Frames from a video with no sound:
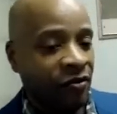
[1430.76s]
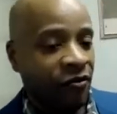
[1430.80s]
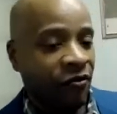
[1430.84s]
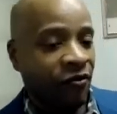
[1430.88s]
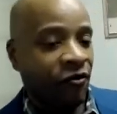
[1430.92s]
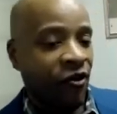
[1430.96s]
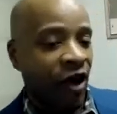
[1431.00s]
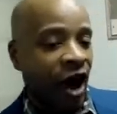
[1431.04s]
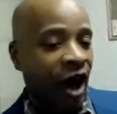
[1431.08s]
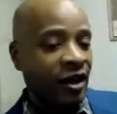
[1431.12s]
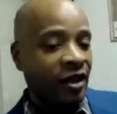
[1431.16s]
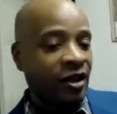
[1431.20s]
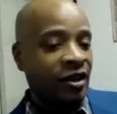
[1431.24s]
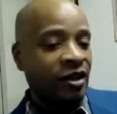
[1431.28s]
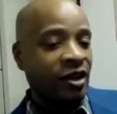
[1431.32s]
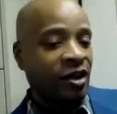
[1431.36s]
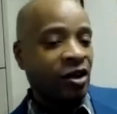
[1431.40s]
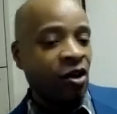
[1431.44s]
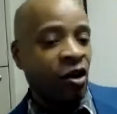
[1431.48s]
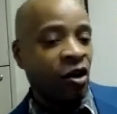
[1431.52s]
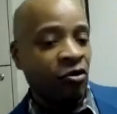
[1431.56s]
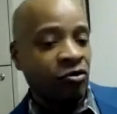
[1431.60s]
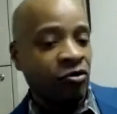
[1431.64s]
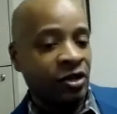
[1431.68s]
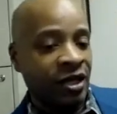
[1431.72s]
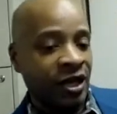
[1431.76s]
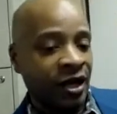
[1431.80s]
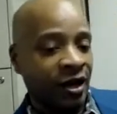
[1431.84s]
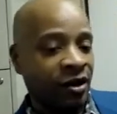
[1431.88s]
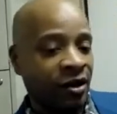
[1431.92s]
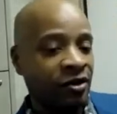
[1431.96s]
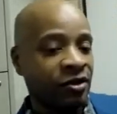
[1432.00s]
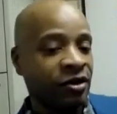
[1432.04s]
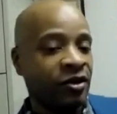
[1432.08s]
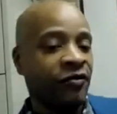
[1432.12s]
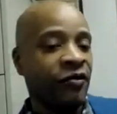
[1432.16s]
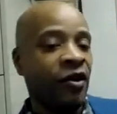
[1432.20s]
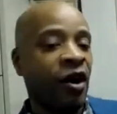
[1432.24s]
following the
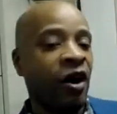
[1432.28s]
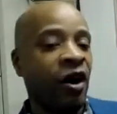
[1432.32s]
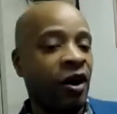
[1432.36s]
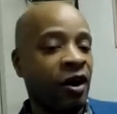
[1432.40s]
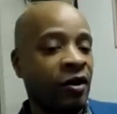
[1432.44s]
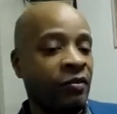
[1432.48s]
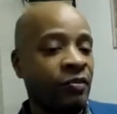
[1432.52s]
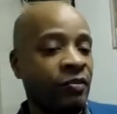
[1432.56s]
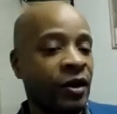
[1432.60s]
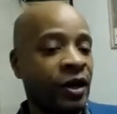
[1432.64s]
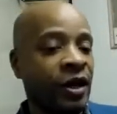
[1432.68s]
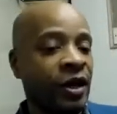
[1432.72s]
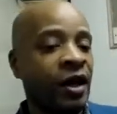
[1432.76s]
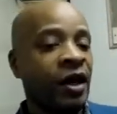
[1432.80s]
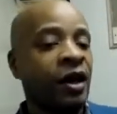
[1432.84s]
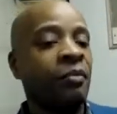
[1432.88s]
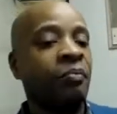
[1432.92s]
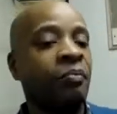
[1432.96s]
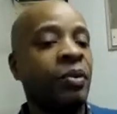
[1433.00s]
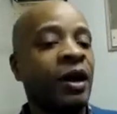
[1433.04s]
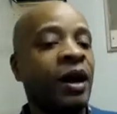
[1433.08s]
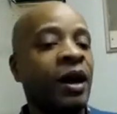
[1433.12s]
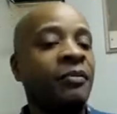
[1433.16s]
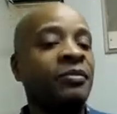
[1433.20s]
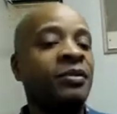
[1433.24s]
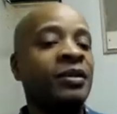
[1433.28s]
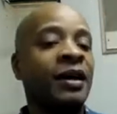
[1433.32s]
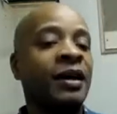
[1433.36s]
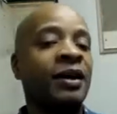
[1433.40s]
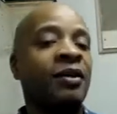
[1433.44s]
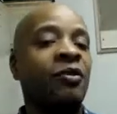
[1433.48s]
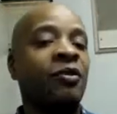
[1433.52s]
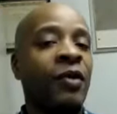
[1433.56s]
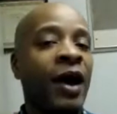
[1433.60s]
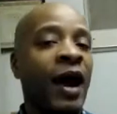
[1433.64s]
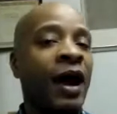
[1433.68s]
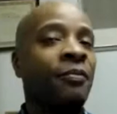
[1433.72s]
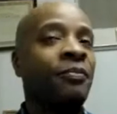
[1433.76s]
coattails of R&B, but I'm
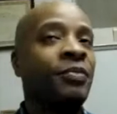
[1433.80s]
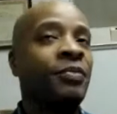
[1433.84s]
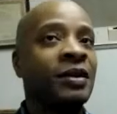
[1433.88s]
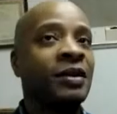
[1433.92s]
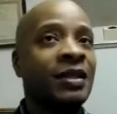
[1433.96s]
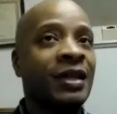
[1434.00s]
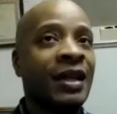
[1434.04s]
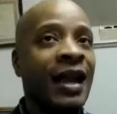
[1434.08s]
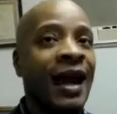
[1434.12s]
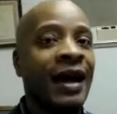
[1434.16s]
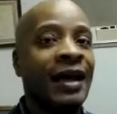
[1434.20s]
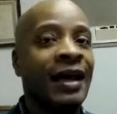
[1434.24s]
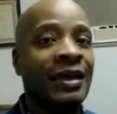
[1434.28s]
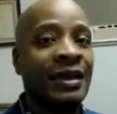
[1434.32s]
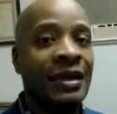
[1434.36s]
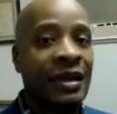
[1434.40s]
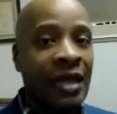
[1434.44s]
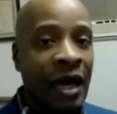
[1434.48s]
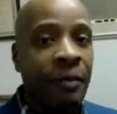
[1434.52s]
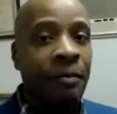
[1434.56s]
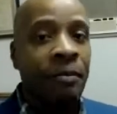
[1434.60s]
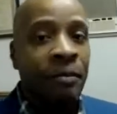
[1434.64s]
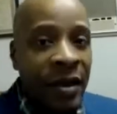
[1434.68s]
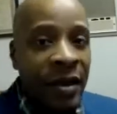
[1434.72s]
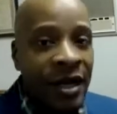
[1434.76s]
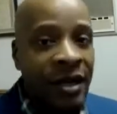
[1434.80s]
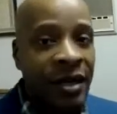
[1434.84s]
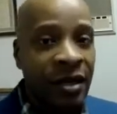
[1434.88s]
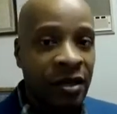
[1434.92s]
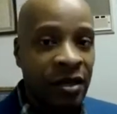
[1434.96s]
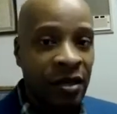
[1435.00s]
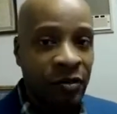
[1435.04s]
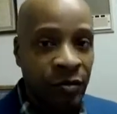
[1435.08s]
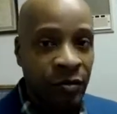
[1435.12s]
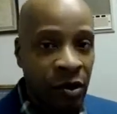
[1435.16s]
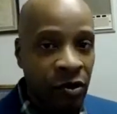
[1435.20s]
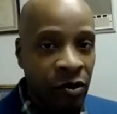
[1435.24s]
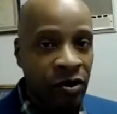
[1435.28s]
saying rap is like the
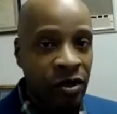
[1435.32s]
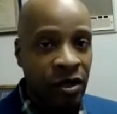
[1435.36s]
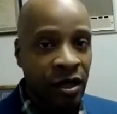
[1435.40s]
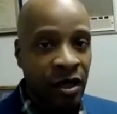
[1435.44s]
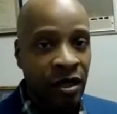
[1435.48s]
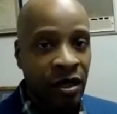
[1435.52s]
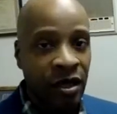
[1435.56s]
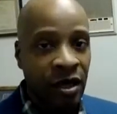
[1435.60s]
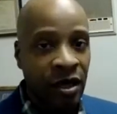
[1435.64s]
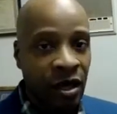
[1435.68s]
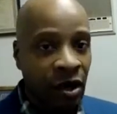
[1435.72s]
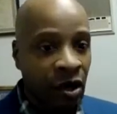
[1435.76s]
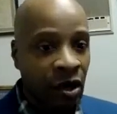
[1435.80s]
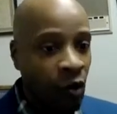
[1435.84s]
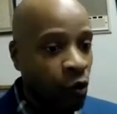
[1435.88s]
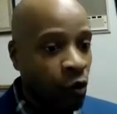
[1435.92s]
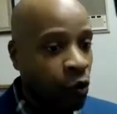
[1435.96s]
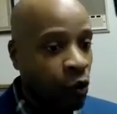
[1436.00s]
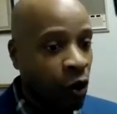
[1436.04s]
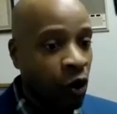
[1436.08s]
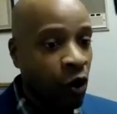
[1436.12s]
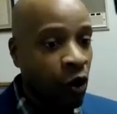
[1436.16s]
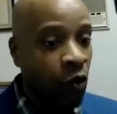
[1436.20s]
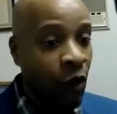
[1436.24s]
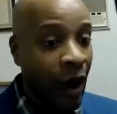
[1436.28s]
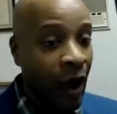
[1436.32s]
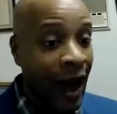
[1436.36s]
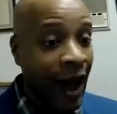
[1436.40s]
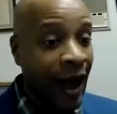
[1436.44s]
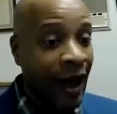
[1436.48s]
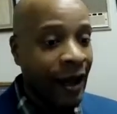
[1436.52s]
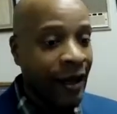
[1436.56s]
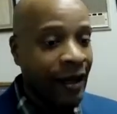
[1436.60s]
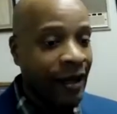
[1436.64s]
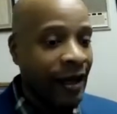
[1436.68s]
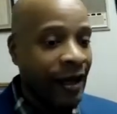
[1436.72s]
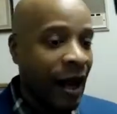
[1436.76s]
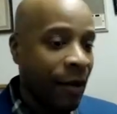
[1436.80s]
biggest music
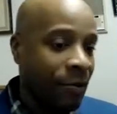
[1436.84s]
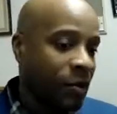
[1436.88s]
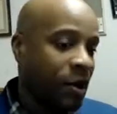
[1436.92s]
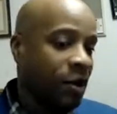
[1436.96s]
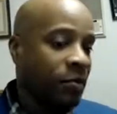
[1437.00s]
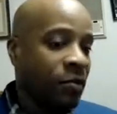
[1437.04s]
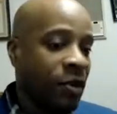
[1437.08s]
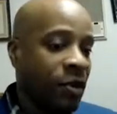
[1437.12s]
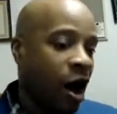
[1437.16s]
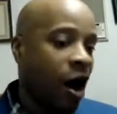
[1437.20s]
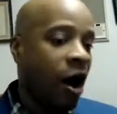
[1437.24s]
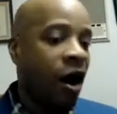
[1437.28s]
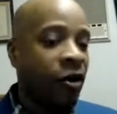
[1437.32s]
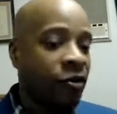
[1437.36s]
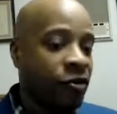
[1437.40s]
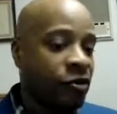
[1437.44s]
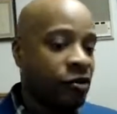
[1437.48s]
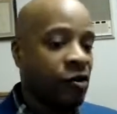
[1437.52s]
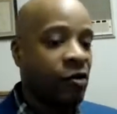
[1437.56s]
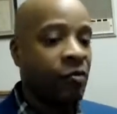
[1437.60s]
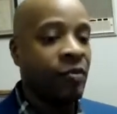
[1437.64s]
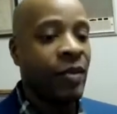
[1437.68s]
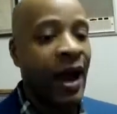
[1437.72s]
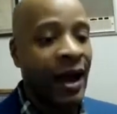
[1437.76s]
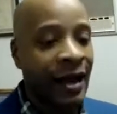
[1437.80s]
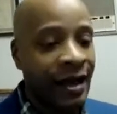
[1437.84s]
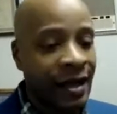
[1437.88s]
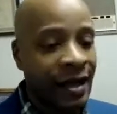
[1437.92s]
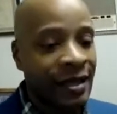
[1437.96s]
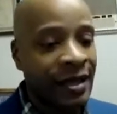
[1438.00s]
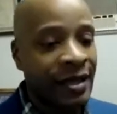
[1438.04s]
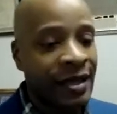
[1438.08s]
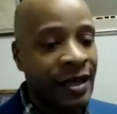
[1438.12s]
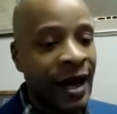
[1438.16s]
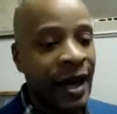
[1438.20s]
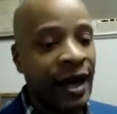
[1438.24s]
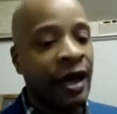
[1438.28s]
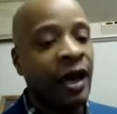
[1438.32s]
worldwide. And I remember also back in
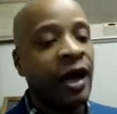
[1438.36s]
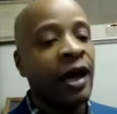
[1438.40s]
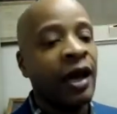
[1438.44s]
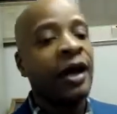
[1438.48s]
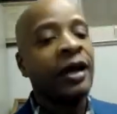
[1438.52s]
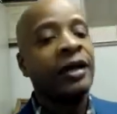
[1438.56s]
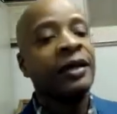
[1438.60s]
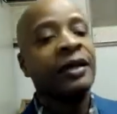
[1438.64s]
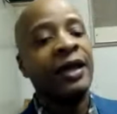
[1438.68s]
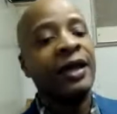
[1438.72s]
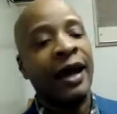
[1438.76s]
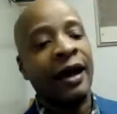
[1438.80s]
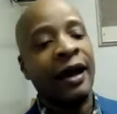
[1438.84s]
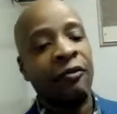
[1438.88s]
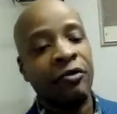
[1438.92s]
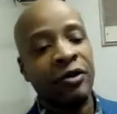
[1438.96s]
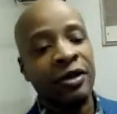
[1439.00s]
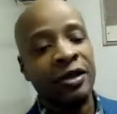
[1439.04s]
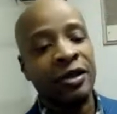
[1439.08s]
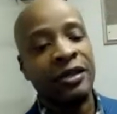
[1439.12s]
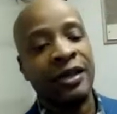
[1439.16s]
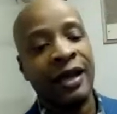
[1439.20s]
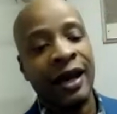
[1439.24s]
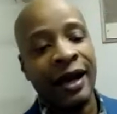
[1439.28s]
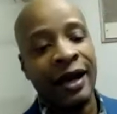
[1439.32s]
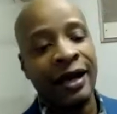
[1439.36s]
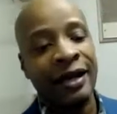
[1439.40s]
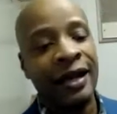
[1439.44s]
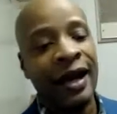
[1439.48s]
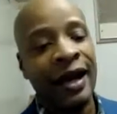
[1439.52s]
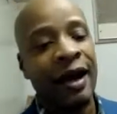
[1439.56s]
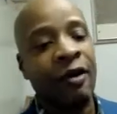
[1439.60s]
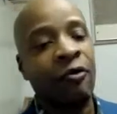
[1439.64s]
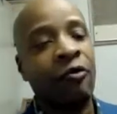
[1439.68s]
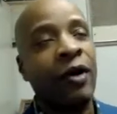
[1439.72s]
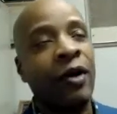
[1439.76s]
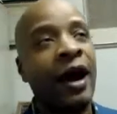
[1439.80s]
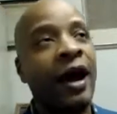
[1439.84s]
the day, they would say
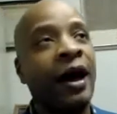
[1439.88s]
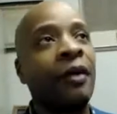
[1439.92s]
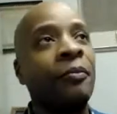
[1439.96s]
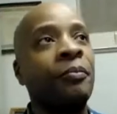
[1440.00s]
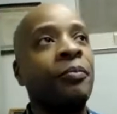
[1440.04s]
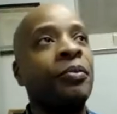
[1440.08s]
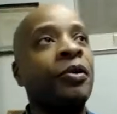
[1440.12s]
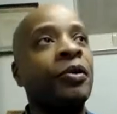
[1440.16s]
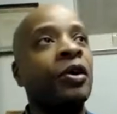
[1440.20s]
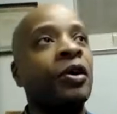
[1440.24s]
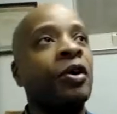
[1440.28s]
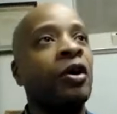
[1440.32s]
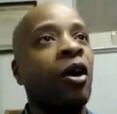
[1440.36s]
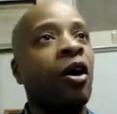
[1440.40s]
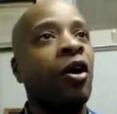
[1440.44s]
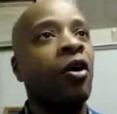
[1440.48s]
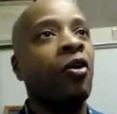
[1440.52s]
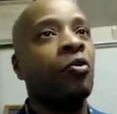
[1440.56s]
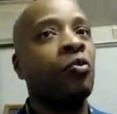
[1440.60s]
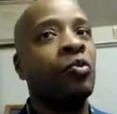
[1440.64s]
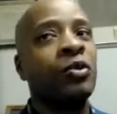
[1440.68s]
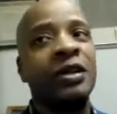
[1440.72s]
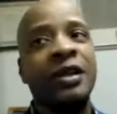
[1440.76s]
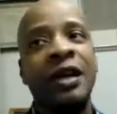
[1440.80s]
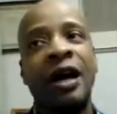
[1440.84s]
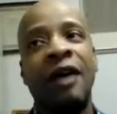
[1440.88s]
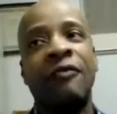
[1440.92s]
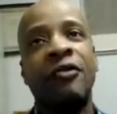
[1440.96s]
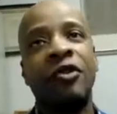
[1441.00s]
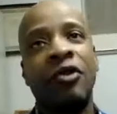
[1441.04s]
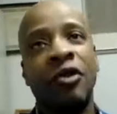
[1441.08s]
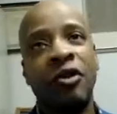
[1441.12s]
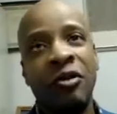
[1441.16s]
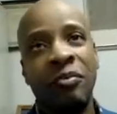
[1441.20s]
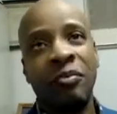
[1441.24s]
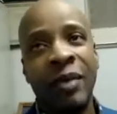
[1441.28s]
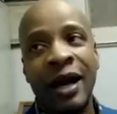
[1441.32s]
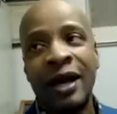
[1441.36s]
that rap, was never
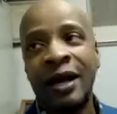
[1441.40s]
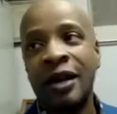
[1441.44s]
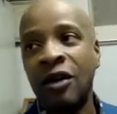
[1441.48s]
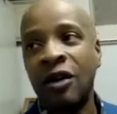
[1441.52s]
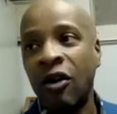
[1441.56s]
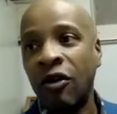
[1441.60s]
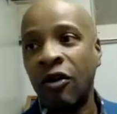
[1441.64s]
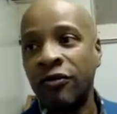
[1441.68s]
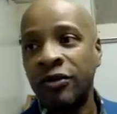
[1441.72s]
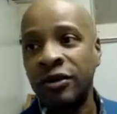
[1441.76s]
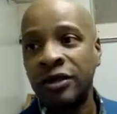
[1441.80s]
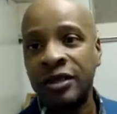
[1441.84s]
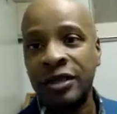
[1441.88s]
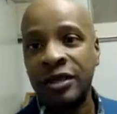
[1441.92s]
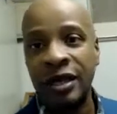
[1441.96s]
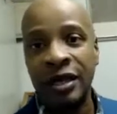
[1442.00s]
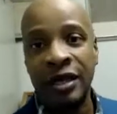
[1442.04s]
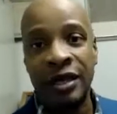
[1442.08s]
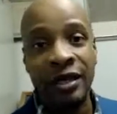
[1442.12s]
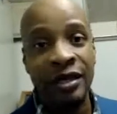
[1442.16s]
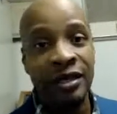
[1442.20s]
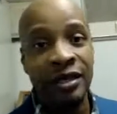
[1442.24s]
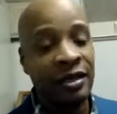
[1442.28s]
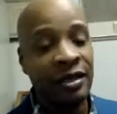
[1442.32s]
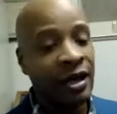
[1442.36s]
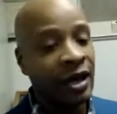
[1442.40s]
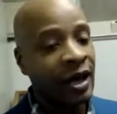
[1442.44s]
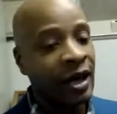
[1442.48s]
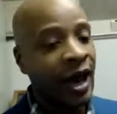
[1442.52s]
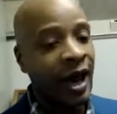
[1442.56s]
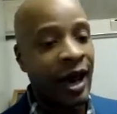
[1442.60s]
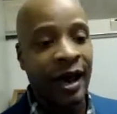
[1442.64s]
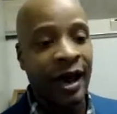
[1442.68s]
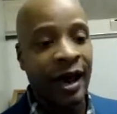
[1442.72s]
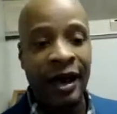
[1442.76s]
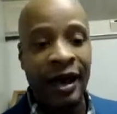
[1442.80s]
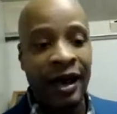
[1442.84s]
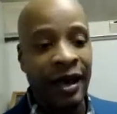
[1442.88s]
going to make it overseas.
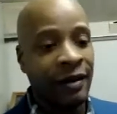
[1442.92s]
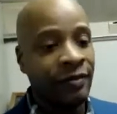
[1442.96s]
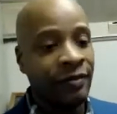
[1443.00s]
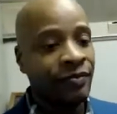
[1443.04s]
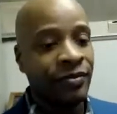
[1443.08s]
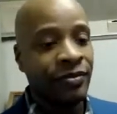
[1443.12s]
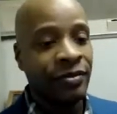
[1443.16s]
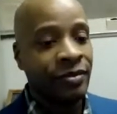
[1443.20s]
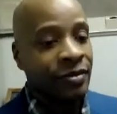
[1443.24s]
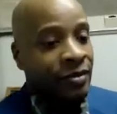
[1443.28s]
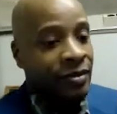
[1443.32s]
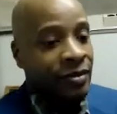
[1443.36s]
And